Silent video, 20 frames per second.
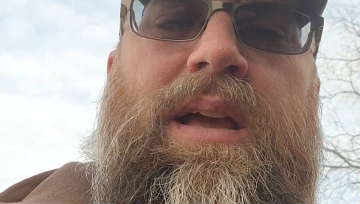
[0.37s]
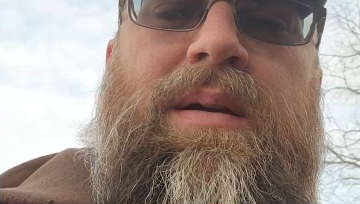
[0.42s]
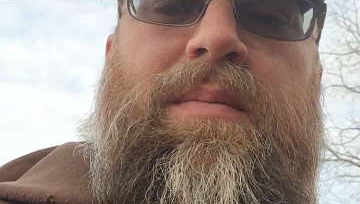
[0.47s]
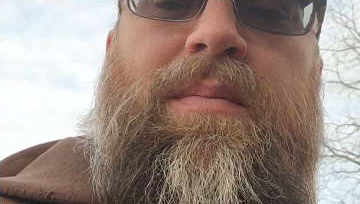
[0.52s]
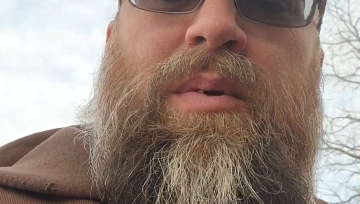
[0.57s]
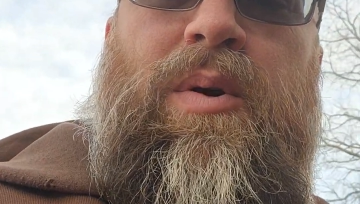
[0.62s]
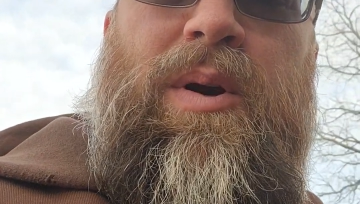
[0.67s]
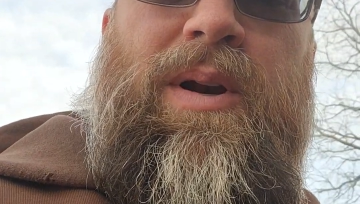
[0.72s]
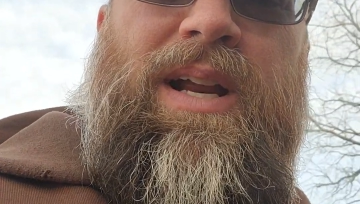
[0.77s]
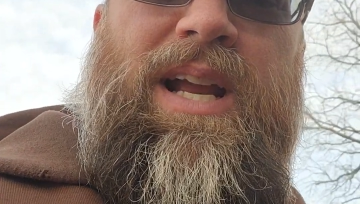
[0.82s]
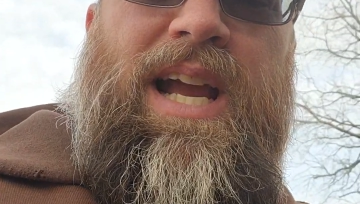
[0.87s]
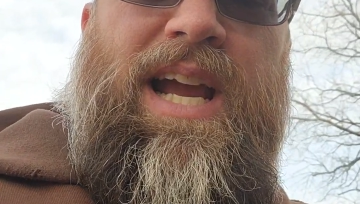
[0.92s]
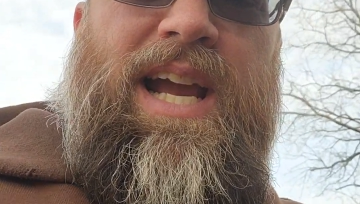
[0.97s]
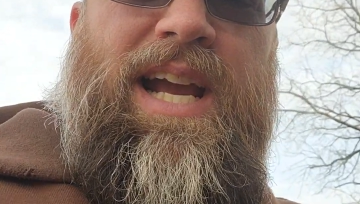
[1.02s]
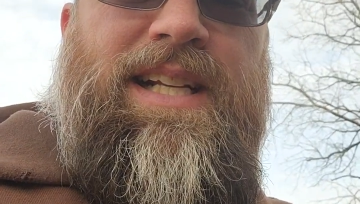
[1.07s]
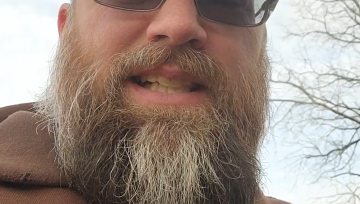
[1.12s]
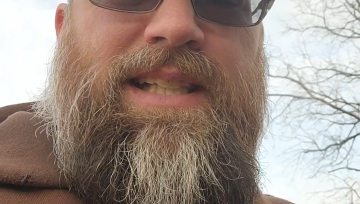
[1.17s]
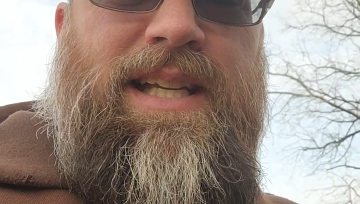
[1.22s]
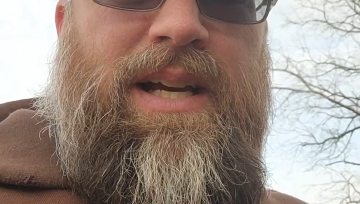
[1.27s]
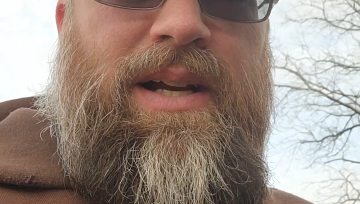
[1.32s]
Morning,
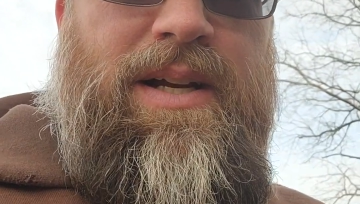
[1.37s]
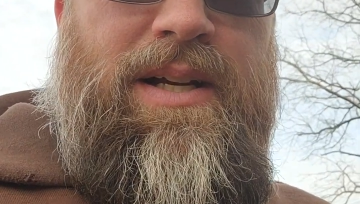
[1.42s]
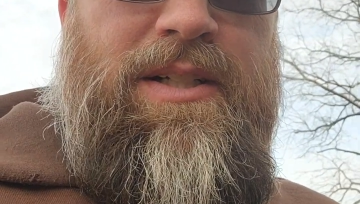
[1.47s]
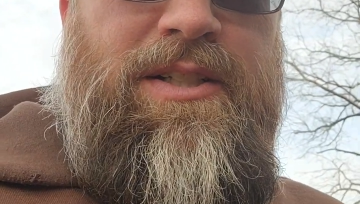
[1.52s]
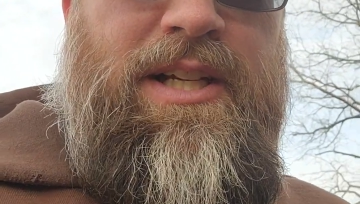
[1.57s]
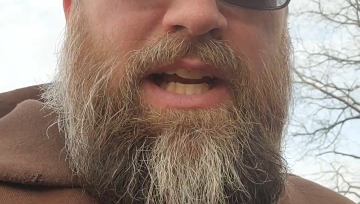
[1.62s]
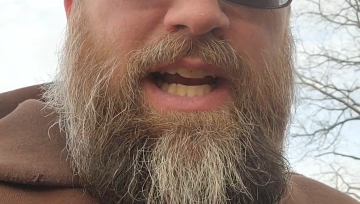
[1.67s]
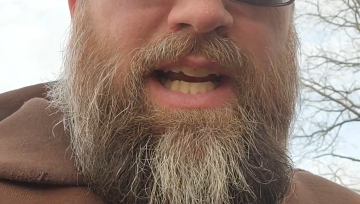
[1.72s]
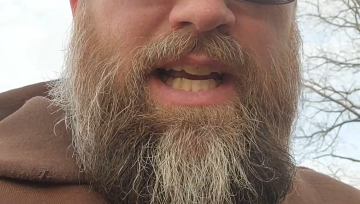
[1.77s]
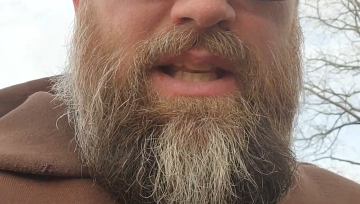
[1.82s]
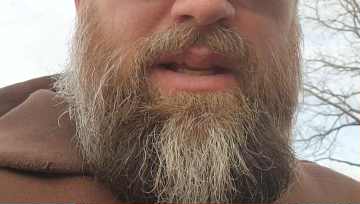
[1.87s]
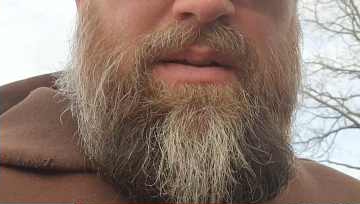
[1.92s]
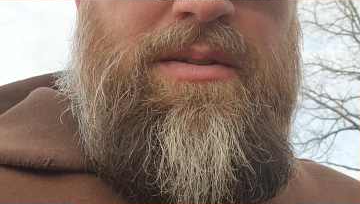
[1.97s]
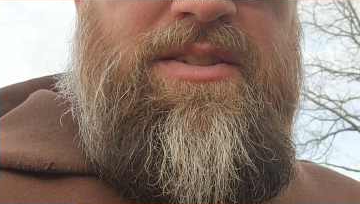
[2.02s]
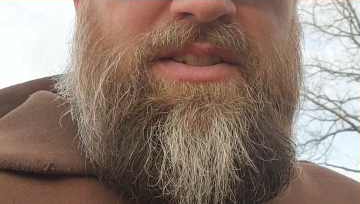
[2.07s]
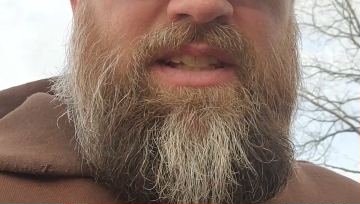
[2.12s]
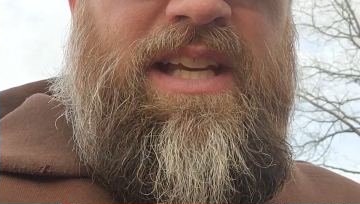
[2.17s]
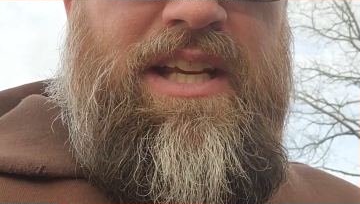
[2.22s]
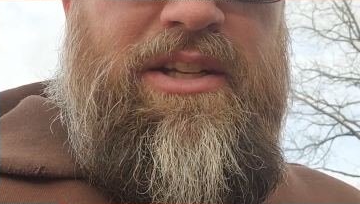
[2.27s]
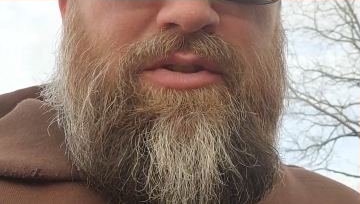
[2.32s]
guys. Out here checking the
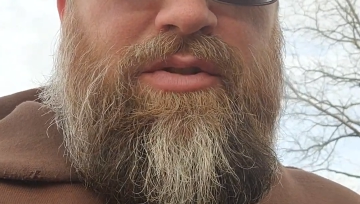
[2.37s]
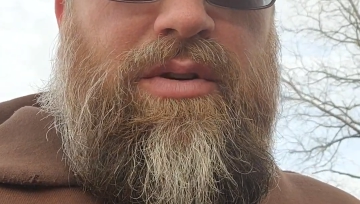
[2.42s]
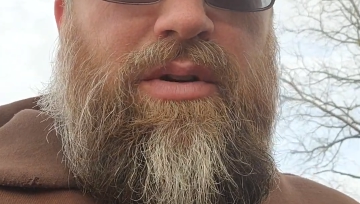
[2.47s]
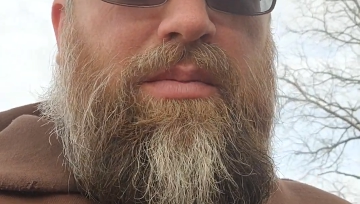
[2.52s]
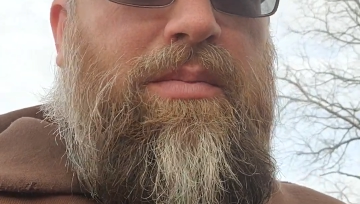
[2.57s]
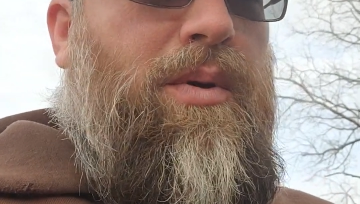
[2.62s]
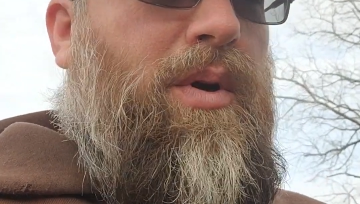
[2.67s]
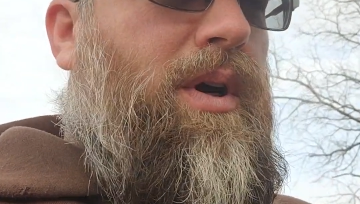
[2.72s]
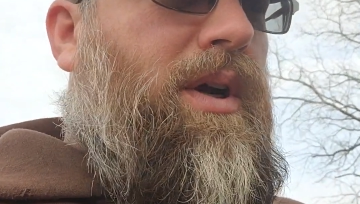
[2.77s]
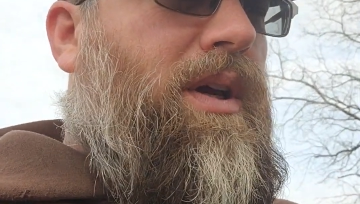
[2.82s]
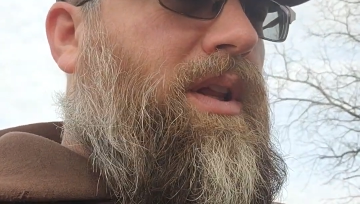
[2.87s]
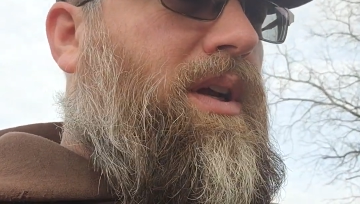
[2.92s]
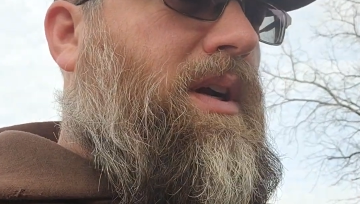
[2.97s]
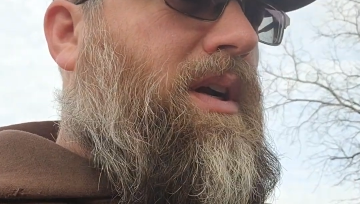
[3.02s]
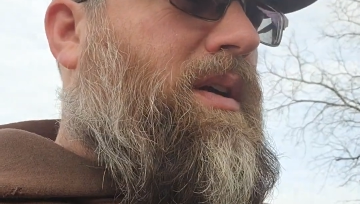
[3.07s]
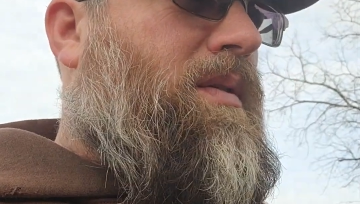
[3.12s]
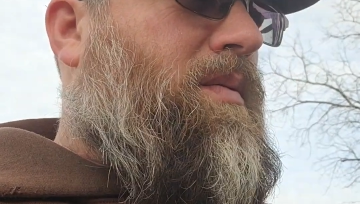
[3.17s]
central boiler